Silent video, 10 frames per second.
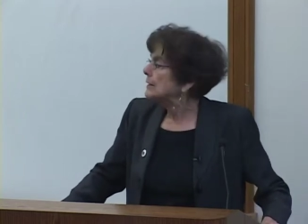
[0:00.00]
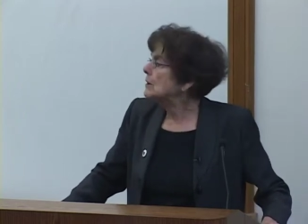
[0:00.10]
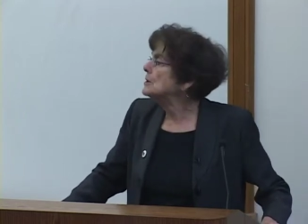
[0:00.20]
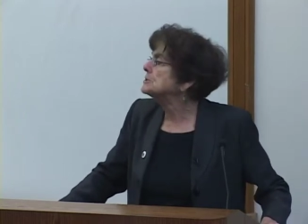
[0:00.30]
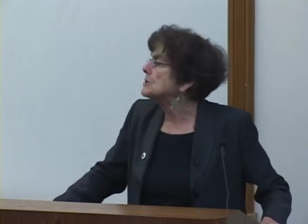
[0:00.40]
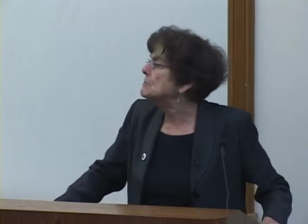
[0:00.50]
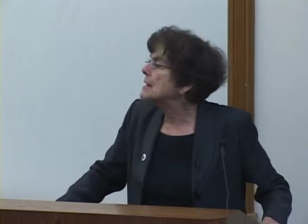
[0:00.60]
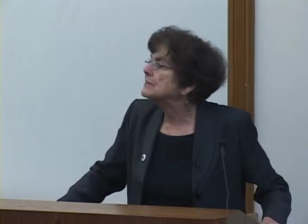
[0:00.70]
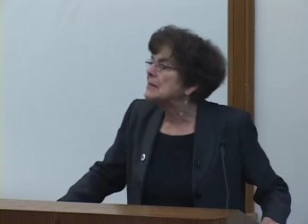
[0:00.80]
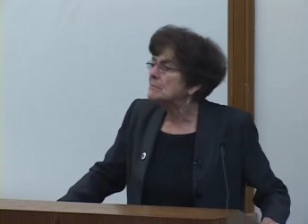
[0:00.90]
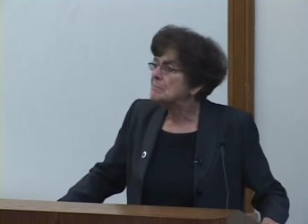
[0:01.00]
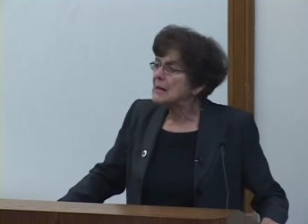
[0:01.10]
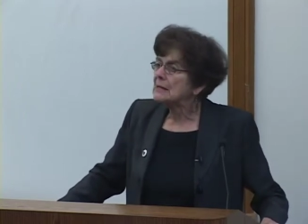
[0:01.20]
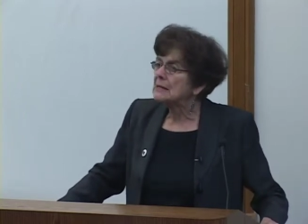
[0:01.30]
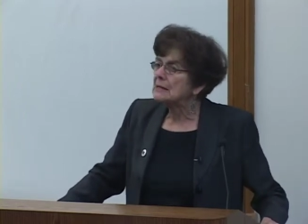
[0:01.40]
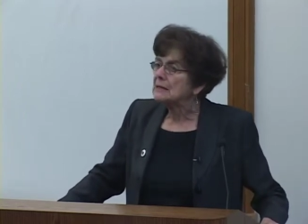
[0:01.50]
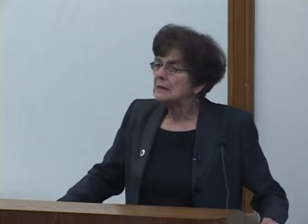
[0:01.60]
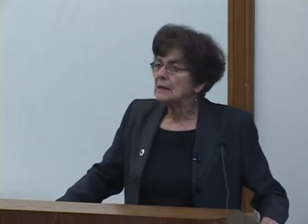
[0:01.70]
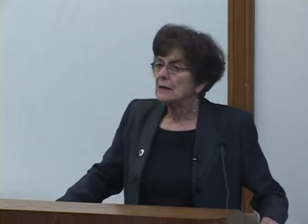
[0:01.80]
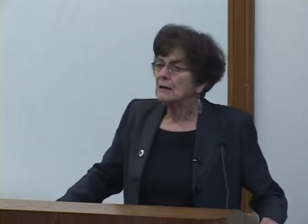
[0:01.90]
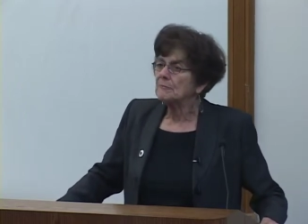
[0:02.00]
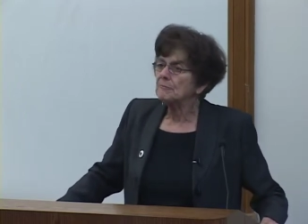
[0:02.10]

also meant that many of